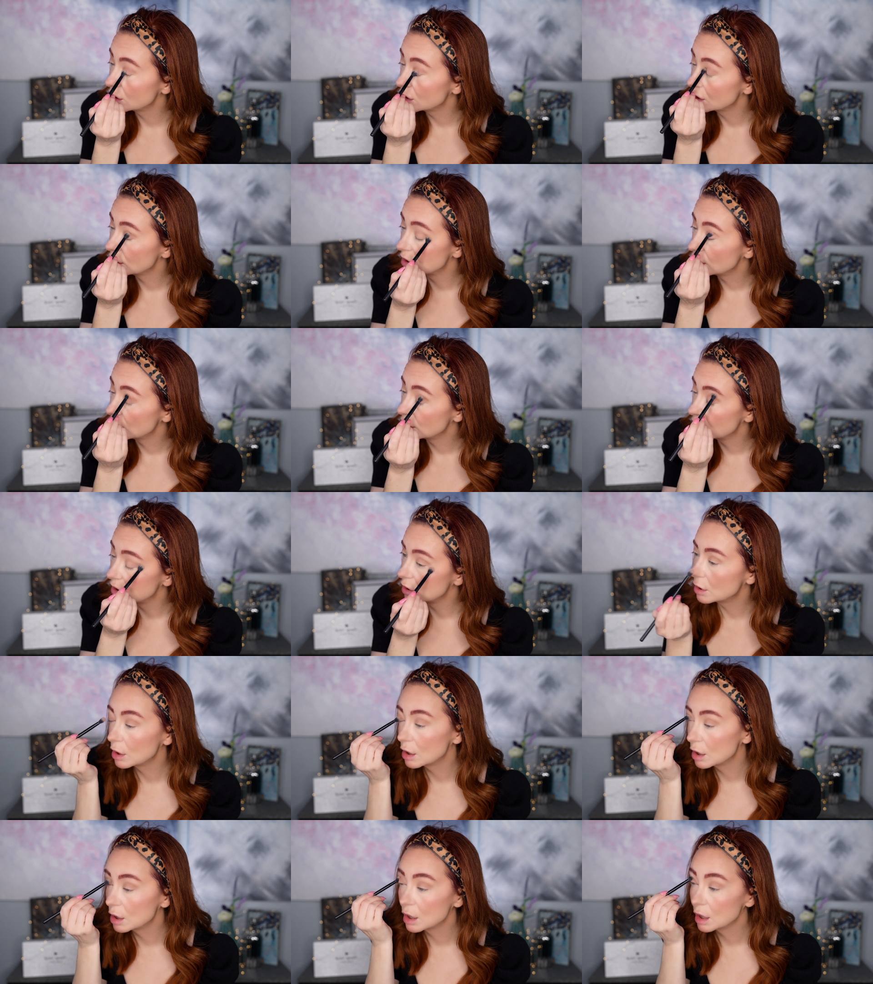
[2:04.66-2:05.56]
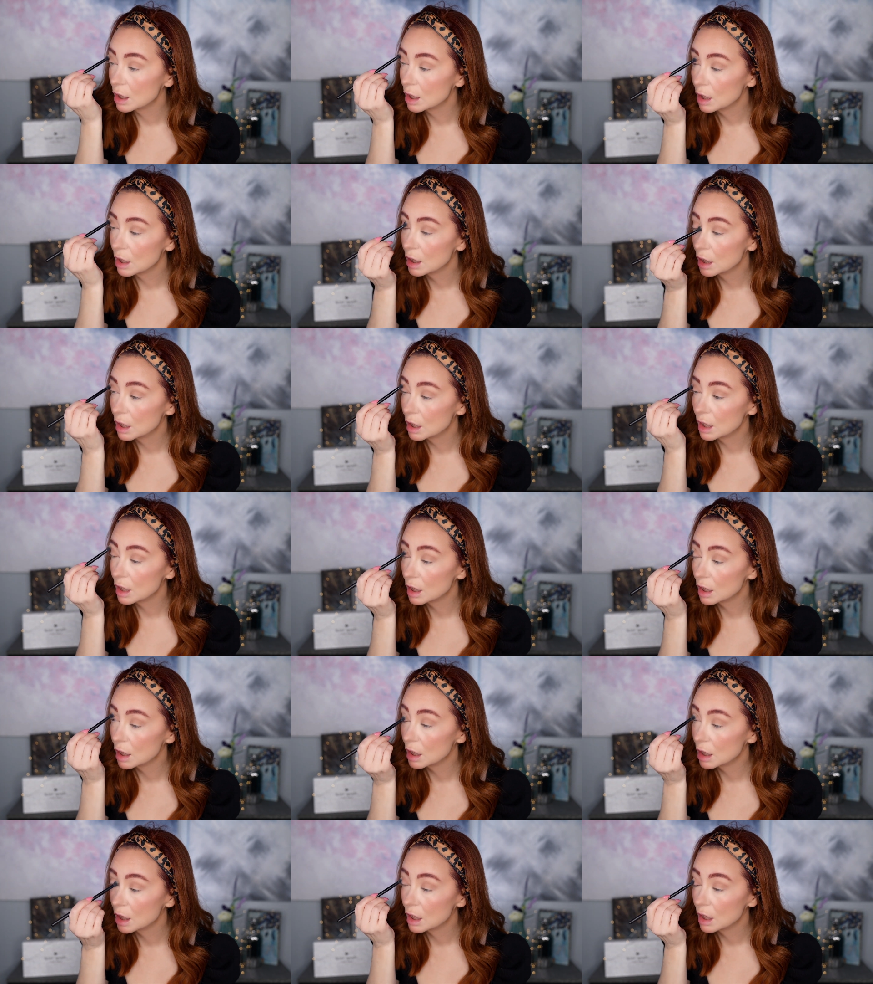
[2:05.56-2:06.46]

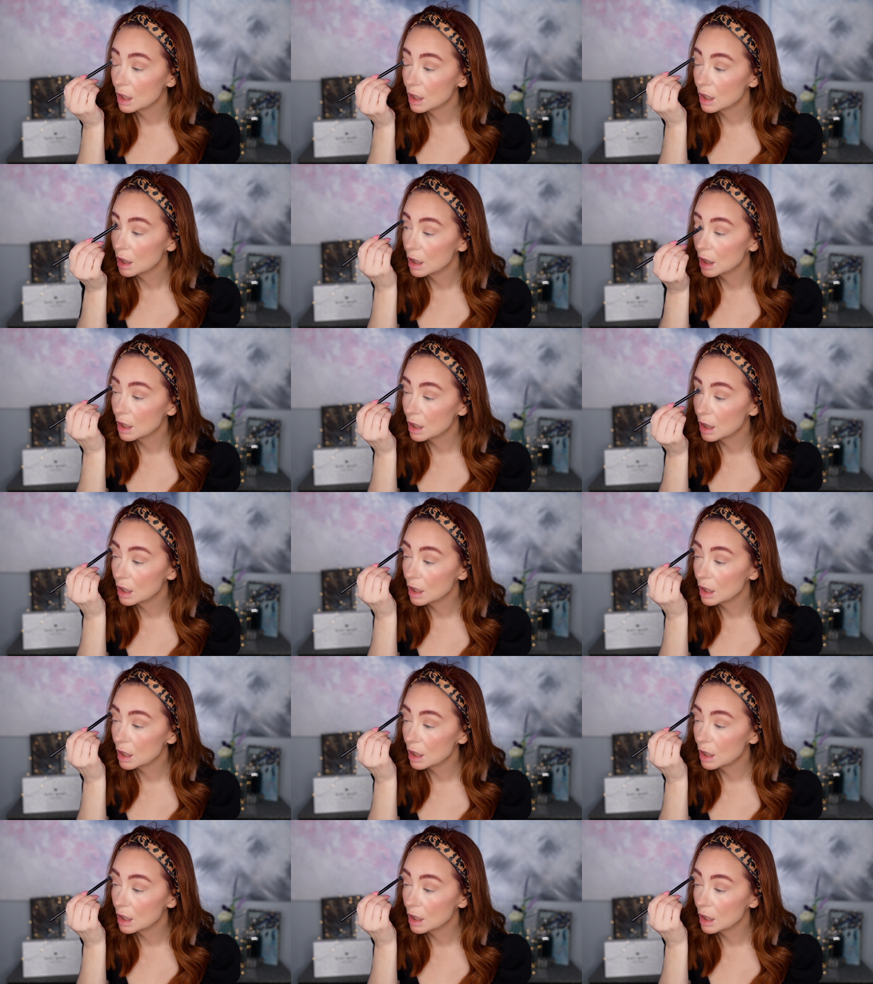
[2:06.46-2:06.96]
(silence)